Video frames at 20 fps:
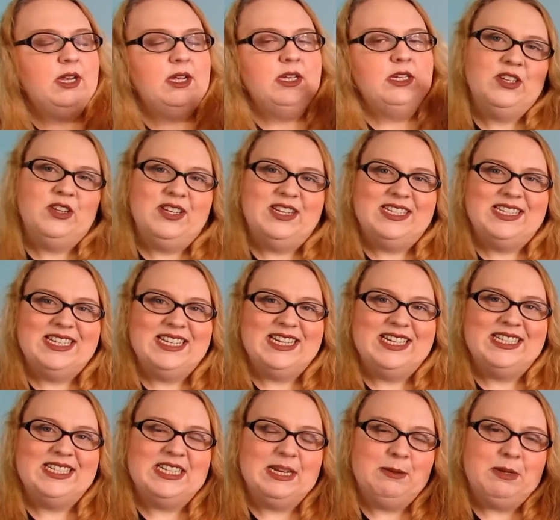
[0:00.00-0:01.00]
So this
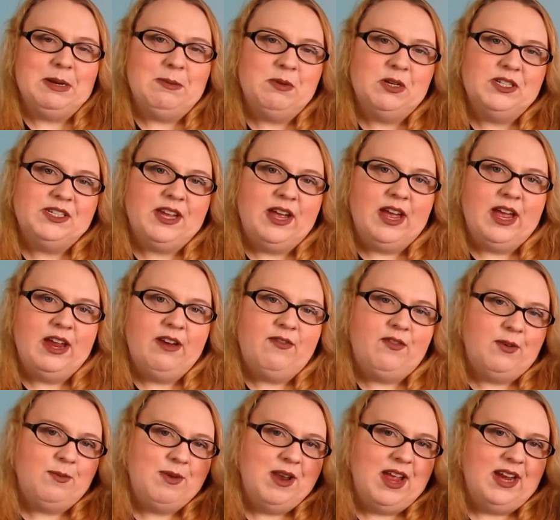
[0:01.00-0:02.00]
is September Sky
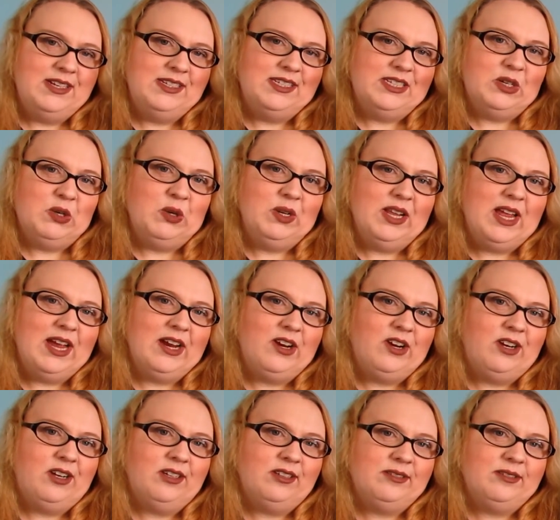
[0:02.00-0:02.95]
from 90 Lacquer.